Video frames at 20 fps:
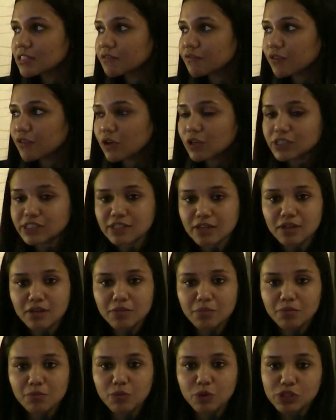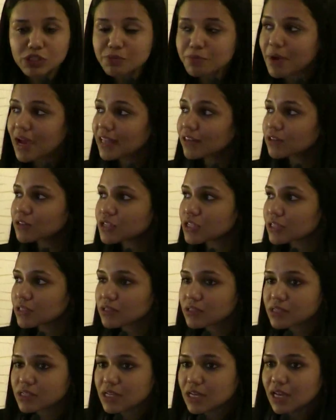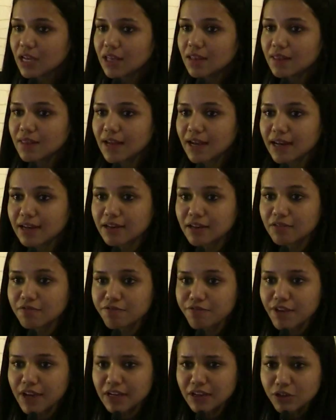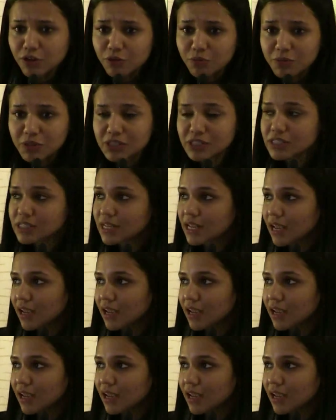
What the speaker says: of course, that most pathogens that infect humans